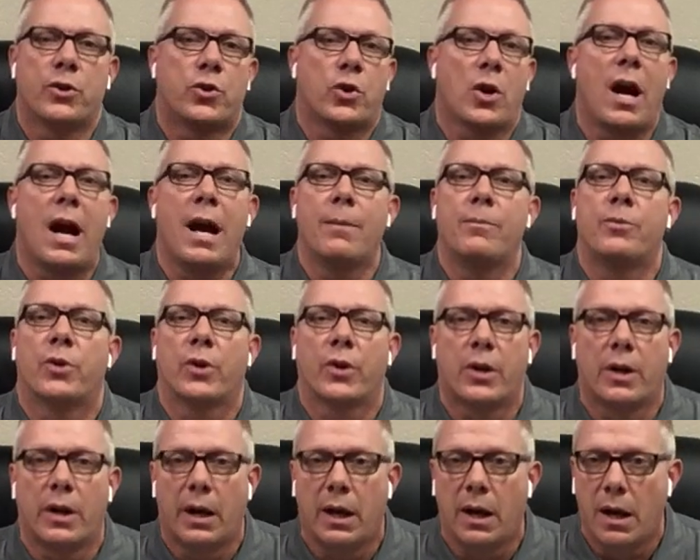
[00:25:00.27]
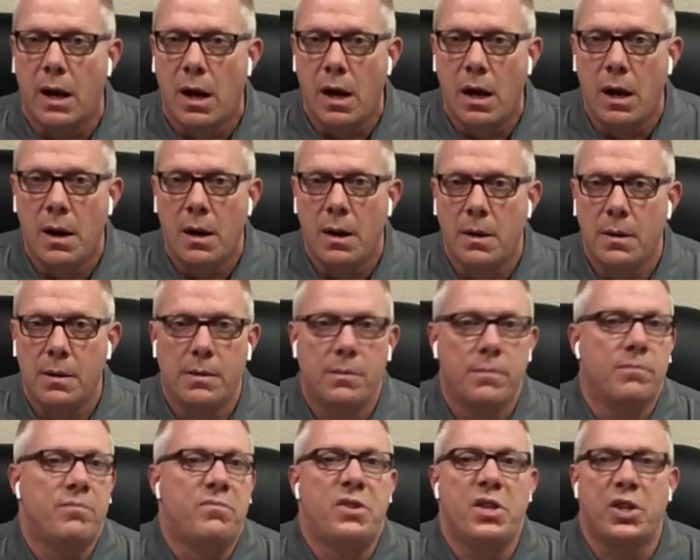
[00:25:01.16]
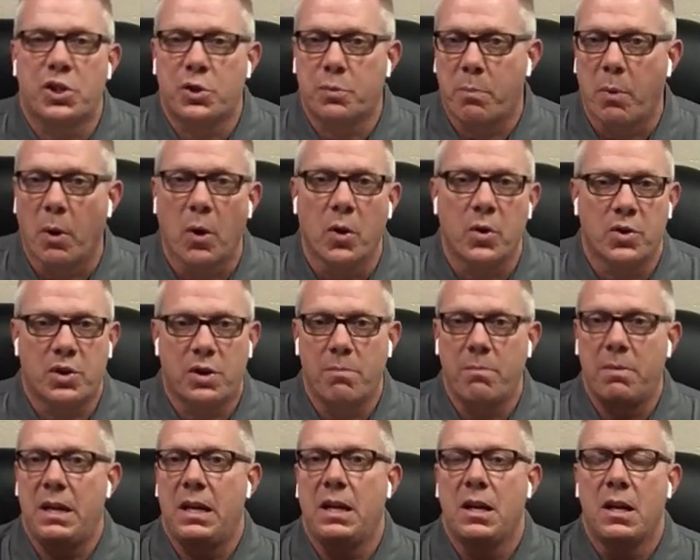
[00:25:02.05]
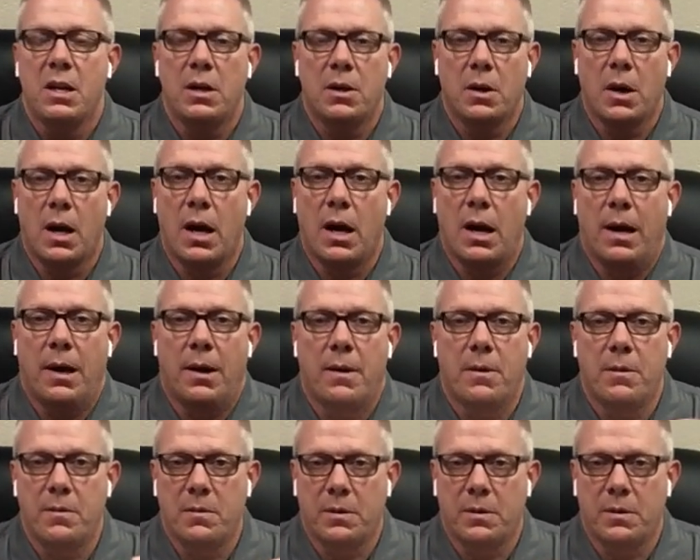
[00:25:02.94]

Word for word: tribes are going to disperse and be, uh,